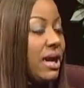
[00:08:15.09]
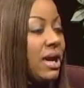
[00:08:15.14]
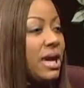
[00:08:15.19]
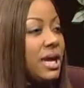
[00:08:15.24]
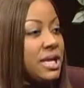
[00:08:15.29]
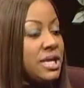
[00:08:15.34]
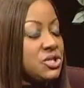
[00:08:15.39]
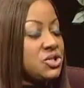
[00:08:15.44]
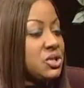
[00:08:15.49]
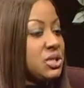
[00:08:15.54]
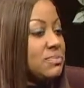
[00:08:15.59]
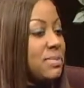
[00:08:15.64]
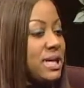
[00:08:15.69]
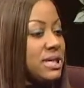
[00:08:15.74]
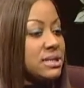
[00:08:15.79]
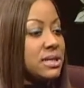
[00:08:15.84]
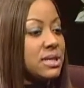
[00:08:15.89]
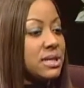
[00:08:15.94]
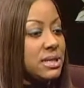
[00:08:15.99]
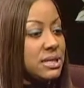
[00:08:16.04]
And he's just
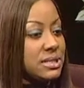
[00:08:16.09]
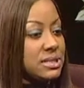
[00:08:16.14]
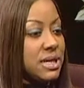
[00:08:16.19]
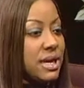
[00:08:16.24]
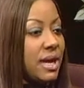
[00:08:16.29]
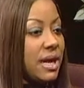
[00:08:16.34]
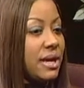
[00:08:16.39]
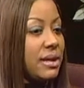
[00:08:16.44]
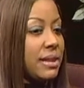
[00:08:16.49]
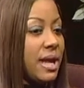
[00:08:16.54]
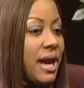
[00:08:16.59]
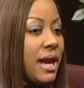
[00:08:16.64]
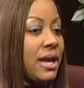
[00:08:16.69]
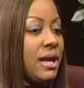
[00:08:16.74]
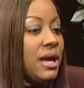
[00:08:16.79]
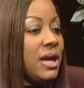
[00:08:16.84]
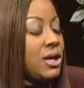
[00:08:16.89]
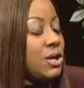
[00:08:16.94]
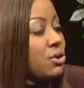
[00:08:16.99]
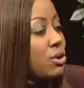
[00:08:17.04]
basically saying that
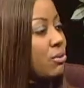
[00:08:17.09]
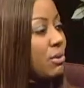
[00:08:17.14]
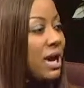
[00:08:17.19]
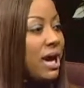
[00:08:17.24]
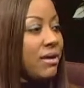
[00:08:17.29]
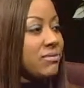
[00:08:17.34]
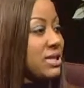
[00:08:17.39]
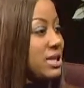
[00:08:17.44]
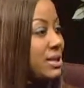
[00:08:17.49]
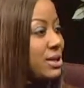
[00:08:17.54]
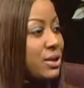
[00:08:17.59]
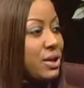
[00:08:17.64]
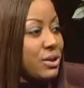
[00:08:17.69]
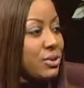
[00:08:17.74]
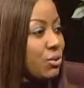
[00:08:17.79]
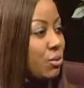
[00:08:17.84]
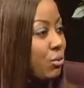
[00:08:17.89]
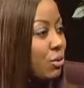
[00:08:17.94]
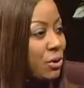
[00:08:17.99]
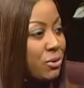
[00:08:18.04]
you don't have to look in
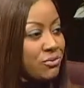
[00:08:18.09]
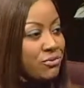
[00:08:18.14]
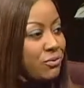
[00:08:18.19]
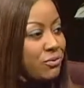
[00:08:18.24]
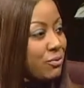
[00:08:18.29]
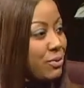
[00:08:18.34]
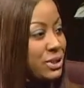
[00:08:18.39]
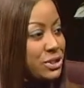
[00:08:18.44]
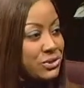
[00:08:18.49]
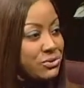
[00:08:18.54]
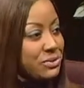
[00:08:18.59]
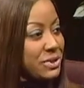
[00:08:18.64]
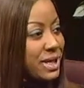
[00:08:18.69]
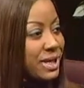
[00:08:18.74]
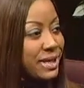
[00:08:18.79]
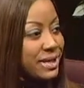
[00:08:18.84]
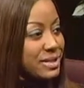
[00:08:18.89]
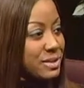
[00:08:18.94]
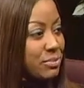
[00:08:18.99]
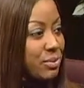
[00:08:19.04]
the world for what you
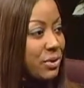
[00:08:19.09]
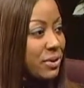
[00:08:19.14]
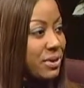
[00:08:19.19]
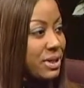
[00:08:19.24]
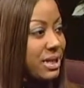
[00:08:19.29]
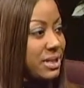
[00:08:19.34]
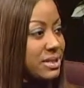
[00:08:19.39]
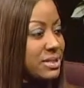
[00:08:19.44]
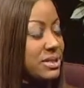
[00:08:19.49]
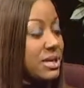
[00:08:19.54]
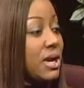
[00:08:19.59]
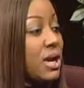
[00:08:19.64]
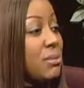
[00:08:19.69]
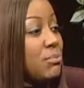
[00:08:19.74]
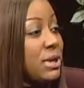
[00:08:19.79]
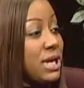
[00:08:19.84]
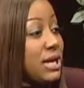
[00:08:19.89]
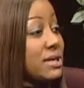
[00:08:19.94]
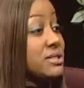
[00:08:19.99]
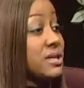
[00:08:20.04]
think is brilliance,
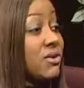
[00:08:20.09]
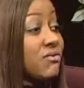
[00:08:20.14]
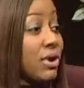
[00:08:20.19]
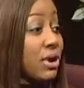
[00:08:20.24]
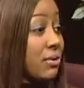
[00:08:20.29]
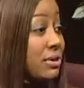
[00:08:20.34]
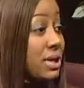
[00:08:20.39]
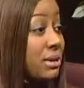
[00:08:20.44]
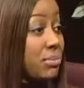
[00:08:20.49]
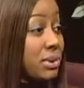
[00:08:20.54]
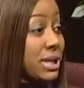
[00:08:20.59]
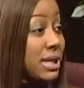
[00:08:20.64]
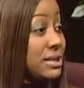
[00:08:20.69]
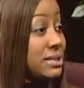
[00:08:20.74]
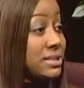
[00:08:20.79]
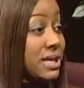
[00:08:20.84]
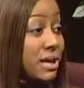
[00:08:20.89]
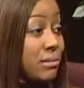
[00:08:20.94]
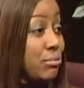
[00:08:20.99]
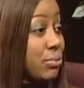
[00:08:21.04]
because I've already placed
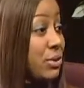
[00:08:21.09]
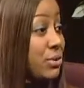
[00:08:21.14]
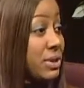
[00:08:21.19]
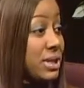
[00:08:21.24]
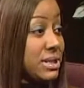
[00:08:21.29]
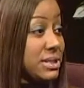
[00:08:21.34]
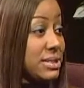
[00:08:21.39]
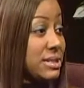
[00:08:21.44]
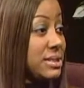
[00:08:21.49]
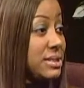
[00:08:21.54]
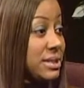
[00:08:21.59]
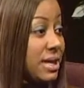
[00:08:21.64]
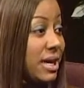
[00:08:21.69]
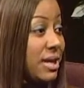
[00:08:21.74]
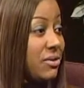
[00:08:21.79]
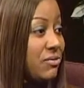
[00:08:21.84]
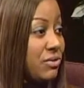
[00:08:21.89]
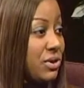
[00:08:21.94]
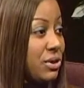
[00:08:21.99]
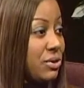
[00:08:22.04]
that brilliance inside
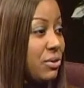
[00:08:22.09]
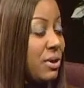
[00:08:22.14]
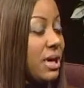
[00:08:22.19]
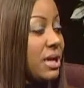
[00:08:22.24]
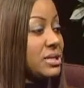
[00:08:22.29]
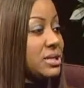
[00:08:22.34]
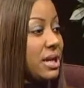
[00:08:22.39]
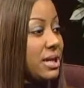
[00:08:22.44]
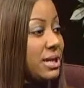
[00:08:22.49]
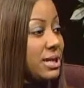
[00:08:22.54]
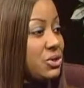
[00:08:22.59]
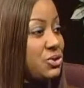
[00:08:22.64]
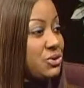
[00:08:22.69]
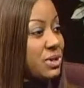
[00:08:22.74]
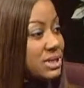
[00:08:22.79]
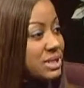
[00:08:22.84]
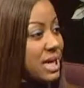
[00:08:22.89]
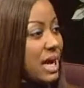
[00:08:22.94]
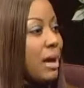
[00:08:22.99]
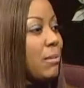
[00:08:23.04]
of you. So I need you to
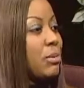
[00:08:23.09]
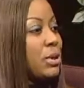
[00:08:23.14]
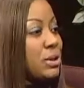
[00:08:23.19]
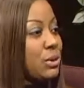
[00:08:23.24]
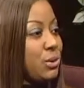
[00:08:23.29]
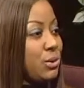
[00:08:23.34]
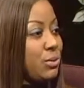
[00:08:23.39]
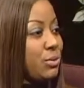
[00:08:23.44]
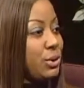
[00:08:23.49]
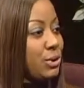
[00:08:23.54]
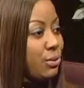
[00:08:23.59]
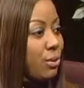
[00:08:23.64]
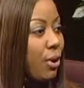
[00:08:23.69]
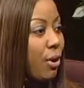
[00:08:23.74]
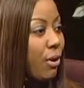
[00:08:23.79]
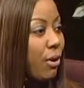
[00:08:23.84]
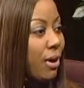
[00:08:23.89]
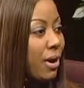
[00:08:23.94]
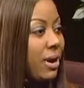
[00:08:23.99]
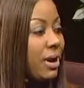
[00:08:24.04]
tap into who you
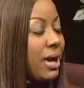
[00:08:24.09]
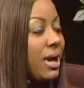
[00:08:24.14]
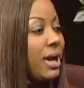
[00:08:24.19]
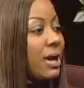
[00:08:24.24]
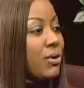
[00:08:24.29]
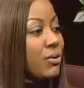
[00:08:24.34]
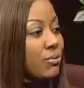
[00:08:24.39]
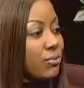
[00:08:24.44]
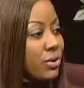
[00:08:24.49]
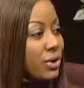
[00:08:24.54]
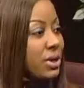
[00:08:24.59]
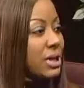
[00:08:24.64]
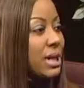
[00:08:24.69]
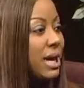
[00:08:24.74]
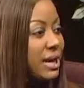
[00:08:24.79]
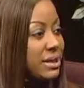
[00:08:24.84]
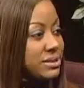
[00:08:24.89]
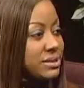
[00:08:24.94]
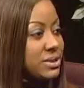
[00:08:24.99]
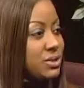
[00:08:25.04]
are,
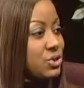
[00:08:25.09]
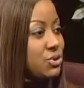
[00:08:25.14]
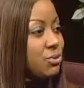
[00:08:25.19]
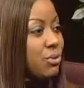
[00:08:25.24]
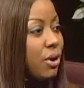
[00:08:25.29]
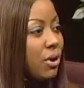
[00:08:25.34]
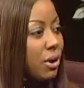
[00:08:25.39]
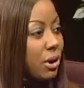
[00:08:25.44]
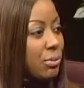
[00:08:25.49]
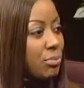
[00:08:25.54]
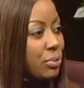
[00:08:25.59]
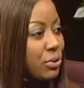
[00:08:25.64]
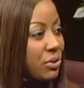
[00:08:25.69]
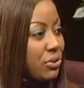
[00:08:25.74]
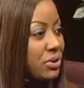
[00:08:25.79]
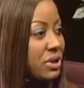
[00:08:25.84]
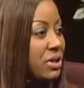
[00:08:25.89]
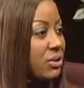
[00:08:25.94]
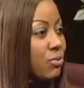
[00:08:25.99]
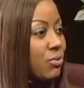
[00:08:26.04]
realize that you are
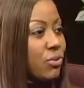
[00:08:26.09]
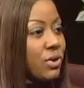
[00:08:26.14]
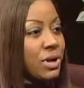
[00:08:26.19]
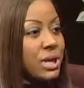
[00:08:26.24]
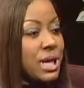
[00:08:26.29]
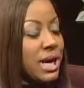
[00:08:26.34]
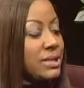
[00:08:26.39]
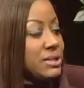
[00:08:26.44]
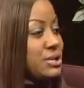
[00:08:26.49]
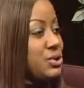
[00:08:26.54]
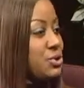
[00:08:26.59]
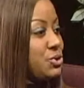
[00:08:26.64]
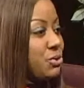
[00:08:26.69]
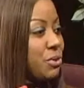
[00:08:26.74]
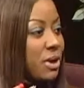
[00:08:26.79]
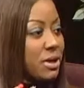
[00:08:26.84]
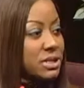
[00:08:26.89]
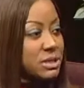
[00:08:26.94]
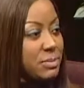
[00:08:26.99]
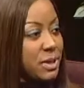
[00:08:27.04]
brilliant, realize that you
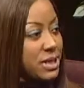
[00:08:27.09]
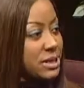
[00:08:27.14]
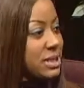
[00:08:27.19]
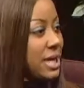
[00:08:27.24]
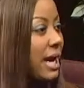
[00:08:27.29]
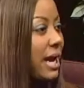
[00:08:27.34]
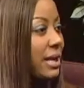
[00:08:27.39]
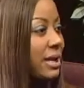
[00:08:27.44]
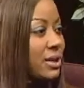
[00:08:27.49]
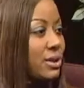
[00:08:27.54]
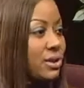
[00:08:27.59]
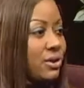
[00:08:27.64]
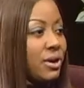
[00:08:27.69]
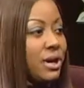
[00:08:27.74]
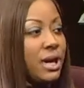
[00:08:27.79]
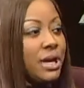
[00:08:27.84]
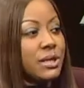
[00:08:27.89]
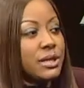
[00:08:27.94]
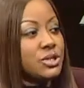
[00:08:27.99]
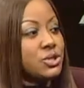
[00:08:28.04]
are spectacular,
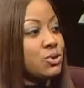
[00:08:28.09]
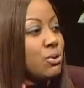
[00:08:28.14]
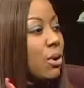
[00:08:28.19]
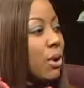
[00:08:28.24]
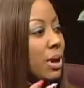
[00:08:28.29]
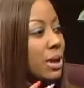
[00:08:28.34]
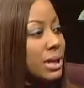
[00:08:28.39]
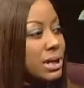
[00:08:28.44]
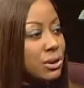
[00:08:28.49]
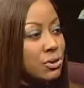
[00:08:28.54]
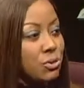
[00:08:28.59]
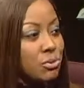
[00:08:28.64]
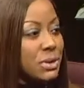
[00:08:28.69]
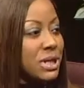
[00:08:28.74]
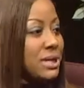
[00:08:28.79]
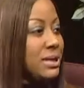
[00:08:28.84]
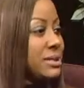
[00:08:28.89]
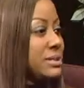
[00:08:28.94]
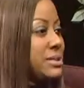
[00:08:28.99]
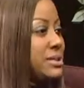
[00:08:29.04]
that you are
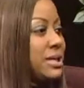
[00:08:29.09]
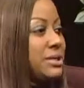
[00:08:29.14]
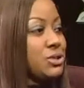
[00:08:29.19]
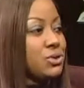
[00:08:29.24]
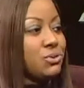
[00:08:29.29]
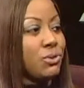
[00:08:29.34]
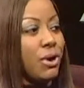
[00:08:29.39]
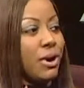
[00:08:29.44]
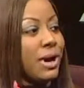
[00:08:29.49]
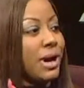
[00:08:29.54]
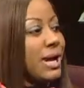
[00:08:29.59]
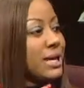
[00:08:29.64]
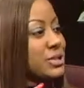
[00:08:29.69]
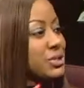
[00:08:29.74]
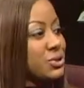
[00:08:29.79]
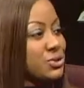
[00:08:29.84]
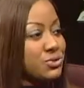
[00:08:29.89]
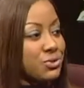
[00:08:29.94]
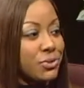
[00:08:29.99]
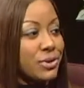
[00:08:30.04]
luminous, that you are
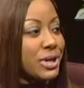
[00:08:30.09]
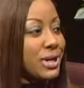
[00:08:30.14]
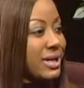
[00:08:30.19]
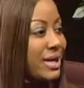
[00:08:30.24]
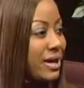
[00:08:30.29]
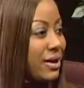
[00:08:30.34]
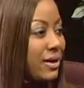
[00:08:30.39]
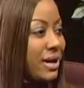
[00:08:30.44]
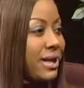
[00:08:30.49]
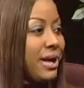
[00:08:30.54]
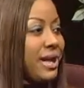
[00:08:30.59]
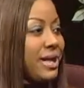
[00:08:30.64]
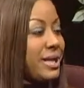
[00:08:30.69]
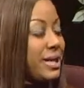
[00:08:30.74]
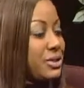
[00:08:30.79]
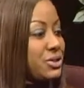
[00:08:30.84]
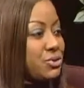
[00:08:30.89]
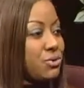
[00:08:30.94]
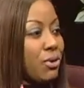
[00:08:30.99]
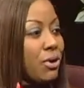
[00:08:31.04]
extraordinary,
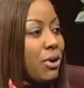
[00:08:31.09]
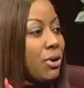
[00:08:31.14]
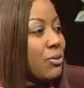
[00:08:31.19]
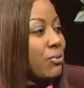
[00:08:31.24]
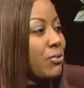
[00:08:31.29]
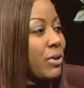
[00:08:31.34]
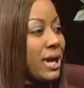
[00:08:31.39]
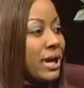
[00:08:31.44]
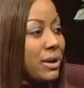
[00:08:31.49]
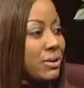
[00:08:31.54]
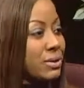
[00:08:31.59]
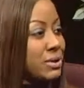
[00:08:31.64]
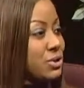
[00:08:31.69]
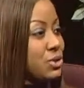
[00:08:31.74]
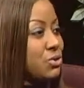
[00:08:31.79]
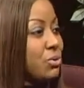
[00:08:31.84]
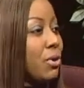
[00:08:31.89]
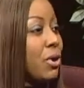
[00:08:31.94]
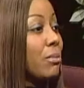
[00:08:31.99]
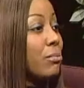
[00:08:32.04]
that you are rare, that
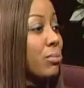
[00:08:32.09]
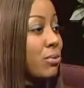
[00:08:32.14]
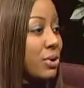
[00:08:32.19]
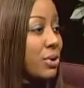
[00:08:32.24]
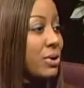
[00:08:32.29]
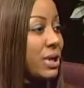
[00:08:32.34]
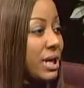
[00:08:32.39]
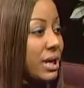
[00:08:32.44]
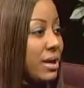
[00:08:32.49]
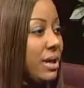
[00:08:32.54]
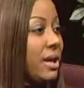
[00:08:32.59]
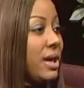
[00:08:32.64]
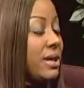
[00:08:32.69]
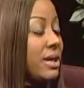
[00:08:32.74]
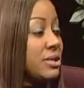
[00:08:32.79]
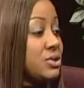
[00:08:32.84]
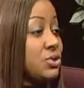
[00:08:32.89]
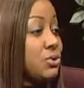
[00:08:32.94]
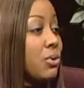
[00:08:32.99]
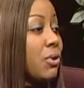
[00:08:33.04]
you are brilliant,
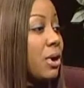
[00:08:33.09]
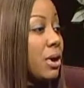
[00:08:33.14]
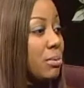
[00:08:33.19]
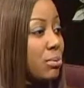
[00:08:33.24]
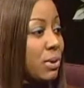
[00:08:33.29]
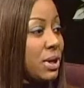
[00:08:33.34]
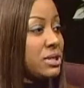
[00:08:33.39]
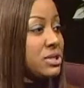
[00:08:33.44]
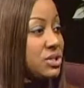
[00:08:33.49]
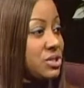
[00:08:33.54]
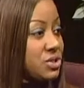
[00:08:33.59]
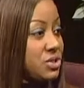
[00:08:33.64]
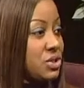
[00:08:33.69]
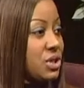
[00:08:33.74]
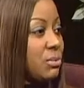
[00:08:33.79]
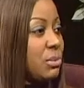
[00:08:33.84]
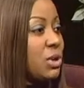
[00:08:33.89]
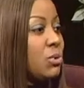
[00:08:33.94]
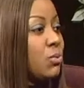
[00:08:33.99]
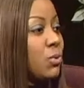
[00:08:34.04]
that you are a precious
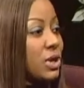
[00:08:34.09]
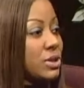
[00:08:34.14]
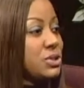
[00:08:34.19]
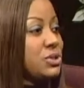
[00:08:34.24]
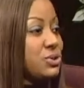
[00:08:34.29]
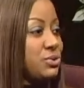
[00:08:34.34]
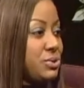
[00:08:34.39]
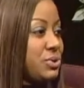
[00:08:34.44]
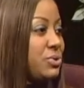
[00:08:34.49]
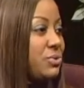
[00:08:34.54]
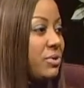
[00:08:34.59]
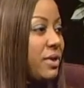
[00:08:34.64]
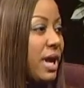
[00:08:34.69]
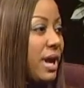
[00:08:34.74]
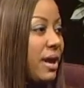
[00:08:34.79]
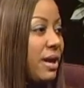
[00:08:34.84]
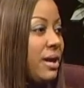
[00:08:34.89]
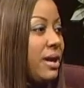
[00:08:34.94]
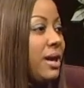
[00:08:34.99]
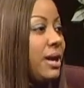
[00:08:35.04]
gem. And once you do
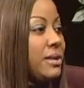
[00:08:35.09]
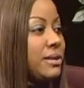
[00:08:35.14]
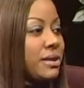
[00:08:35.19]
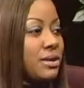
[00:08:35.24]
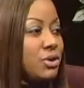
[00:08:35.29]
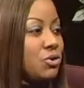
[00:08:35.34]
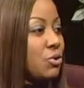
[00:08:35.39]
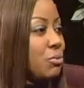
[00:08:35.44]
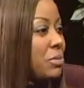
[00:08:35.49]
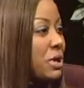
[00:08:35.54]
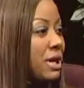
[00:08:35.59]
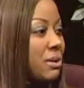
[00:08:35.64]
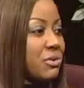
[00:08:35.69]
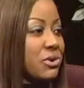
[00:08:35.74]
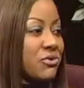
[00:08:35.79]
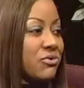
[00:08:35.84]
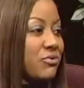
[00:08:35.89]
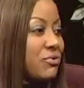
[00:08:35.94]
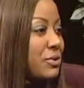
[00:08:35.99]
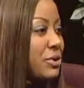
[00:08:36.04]
that, then you'll be able to
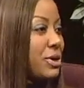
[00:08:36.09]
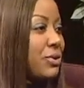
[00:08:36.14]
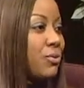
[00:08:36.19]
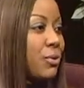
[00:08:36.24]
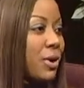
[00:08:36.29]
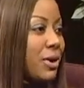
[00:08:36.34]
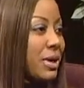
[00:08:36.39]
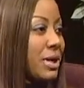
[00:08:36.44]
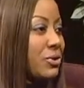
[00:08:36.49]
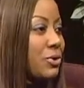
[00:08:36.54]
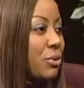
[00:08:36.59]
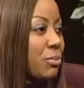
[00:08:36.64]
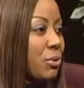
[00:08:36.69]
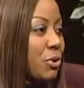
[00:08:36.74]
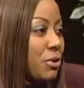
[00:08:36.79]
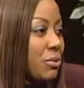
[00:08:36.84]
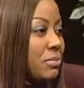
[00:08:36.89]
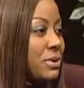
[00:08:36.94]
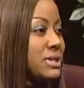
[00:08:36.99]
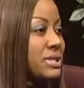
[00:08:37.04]
fully walk in your
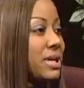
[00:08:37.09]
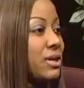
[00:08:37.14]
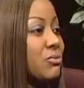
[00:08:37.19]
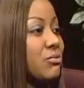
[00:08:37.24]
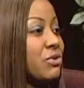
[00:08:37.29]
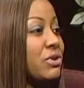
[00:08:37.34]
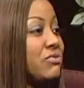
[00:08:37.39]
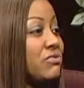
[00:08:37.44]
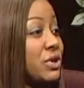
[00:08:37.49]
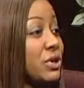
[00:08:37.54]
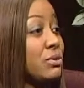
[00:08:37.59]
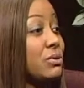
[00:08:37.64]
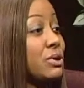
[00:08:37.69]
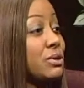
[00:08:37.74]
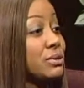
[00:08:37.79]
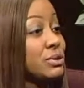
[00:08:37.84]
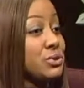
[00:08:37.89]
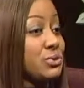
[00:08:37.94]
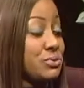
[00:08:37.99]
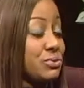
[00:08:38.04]
purpose and reveal your
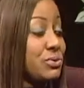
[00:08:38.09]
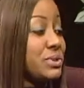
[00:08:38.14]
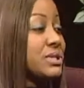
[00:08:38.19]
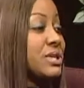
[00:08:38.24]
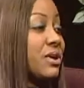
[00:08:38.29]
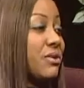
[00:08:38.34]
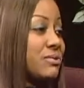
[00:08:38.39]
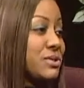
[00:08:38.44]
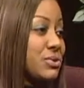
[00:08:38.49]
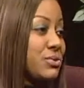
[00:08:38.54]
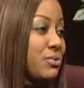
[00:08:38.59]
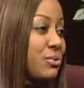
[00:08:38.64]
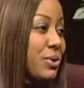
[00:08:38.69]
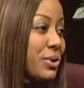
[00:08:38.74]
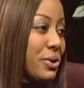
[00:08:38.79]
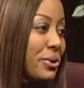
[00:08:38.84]
true self to the world.